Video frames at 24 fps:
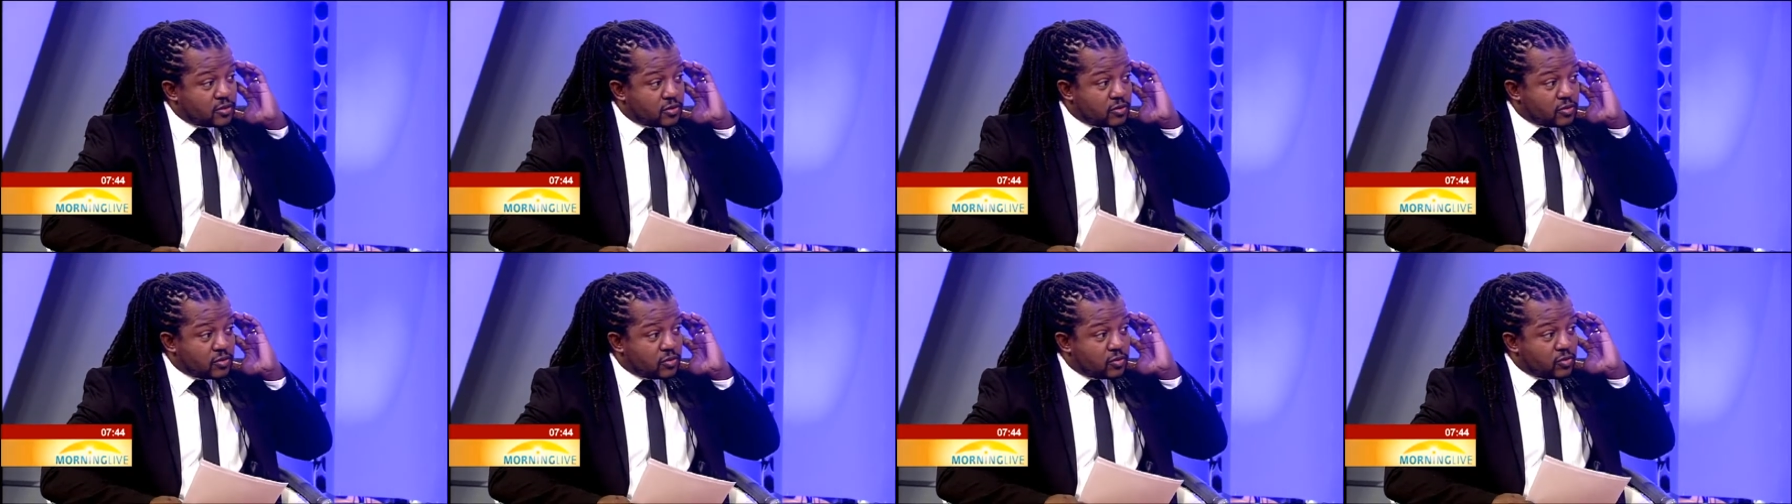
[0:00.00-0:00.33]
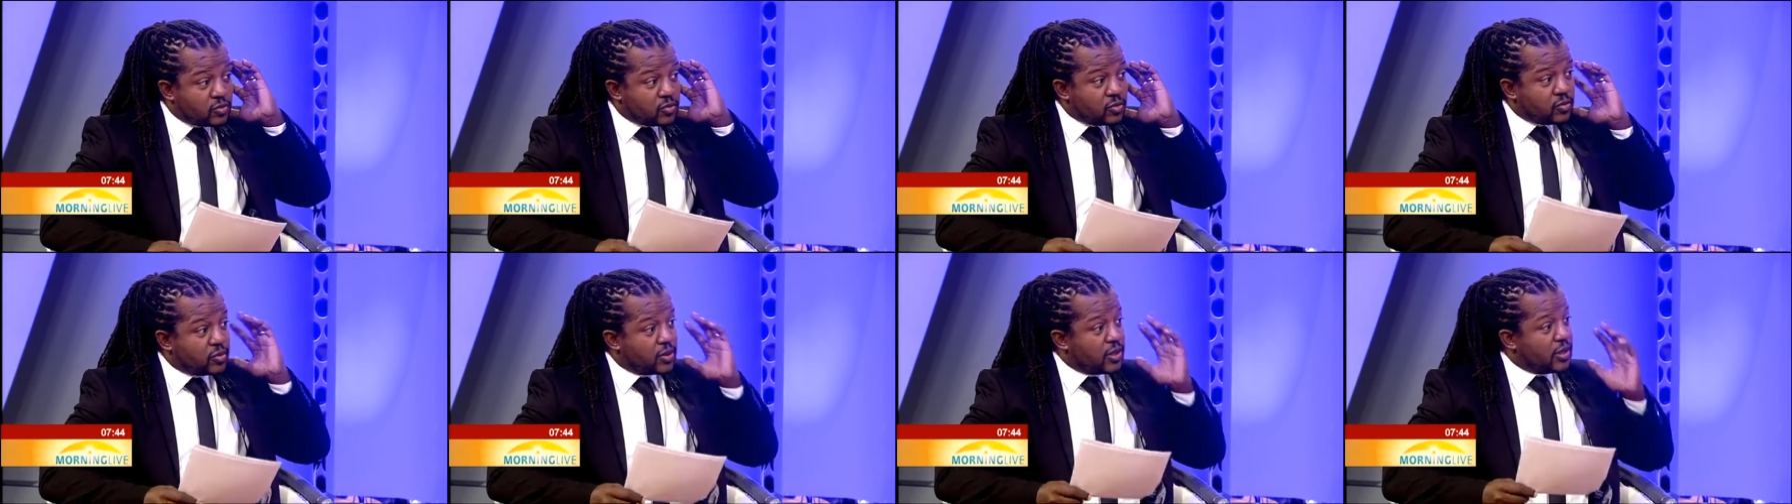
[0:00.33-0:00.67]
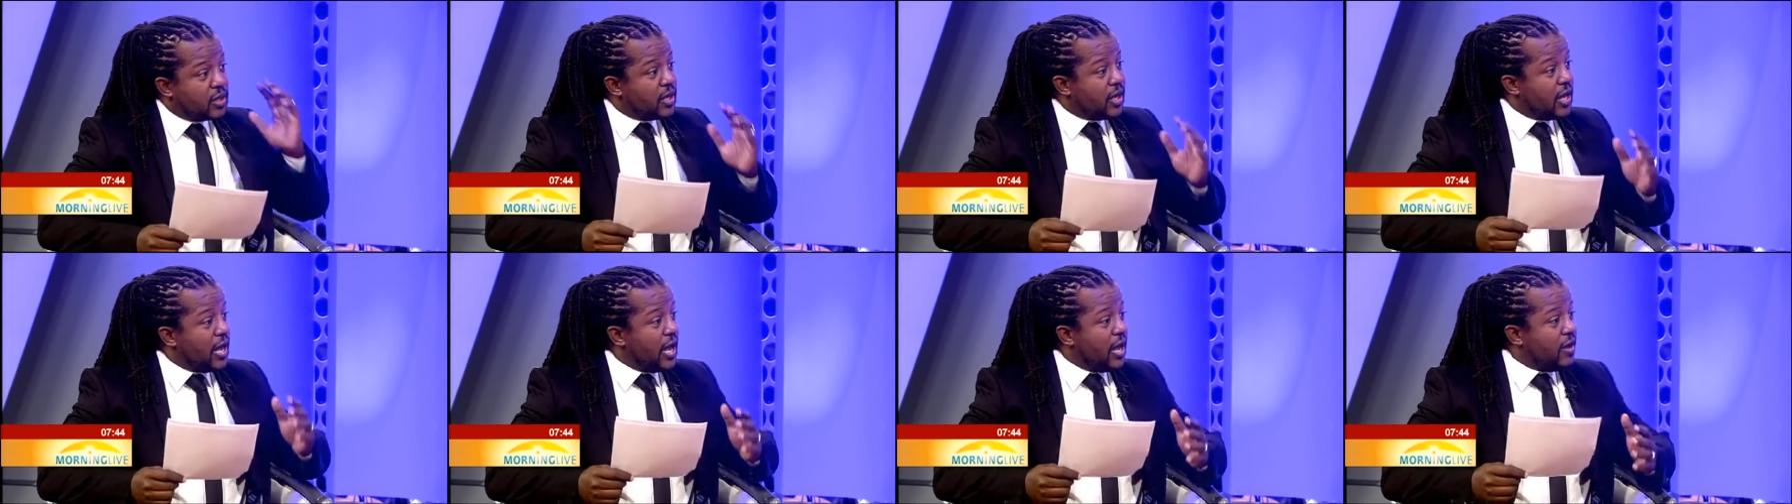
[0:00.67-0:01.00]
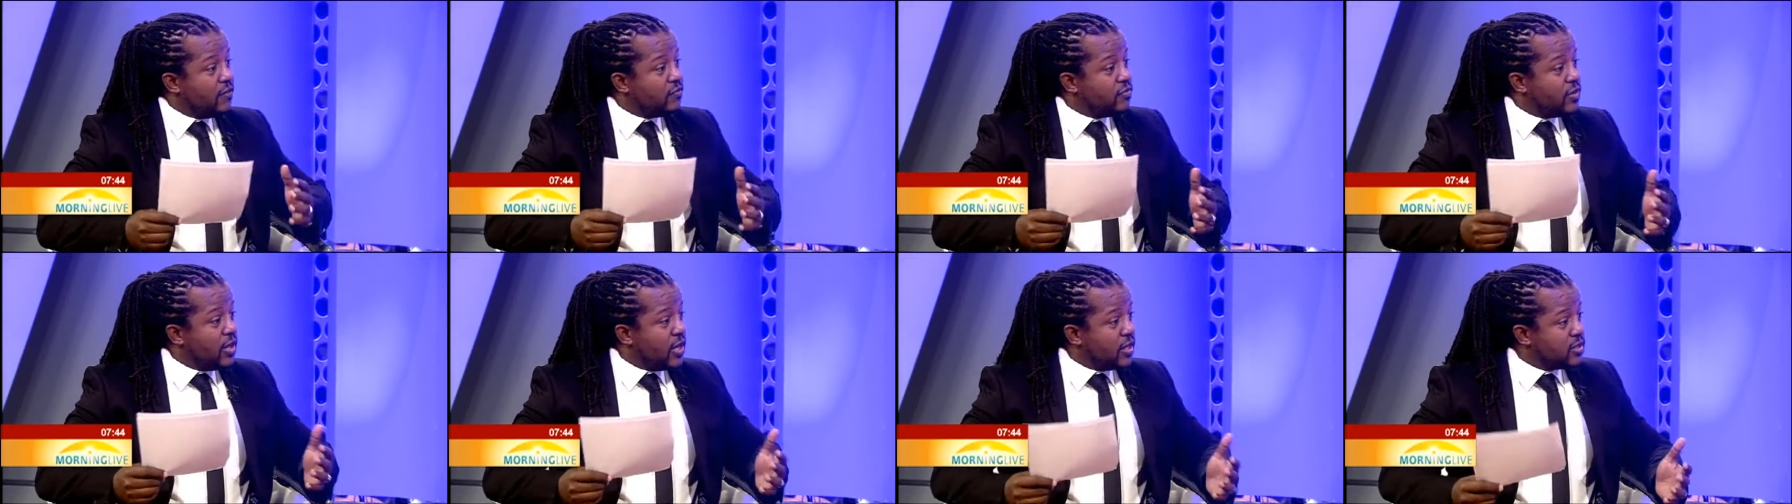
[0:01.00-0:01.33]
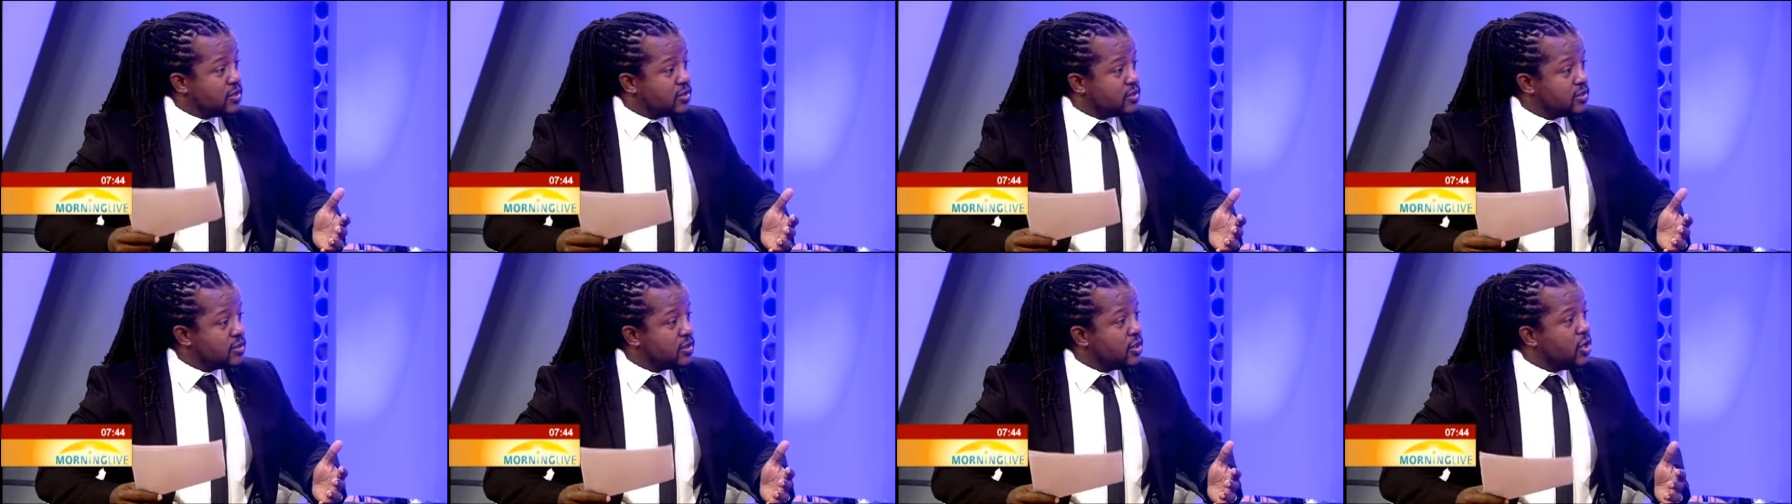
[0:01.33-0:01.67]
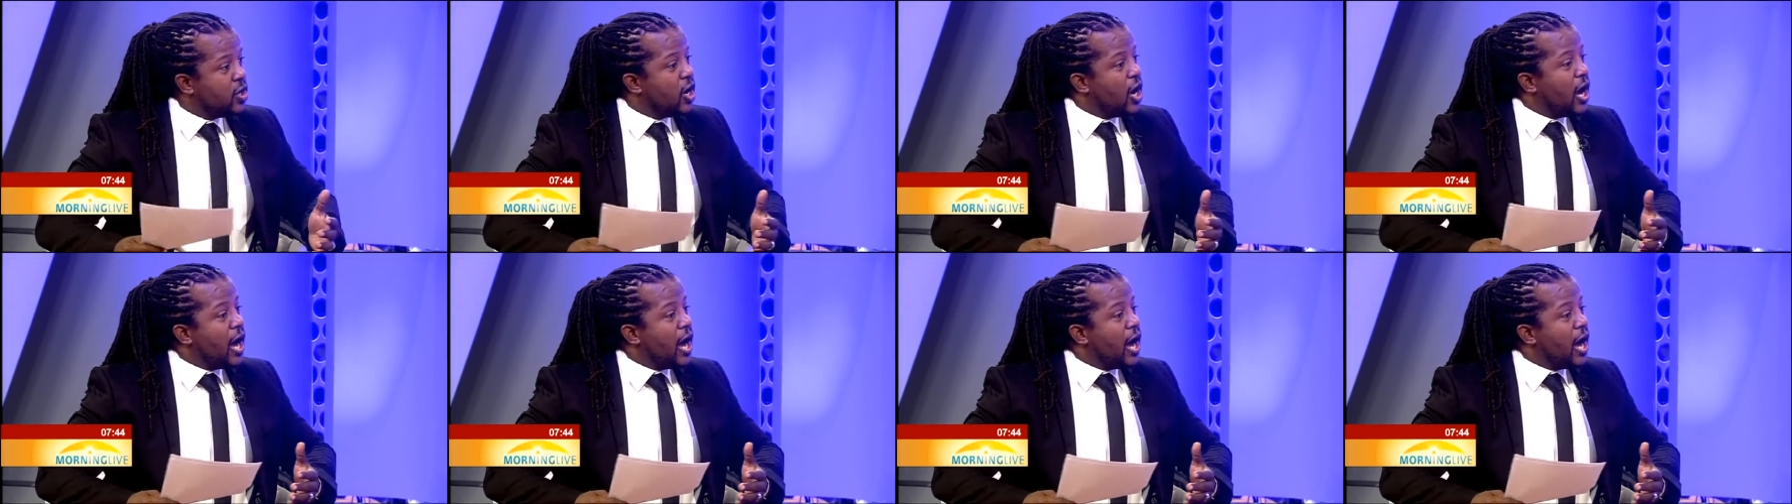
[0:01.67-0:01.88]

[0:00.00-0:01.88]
to have that.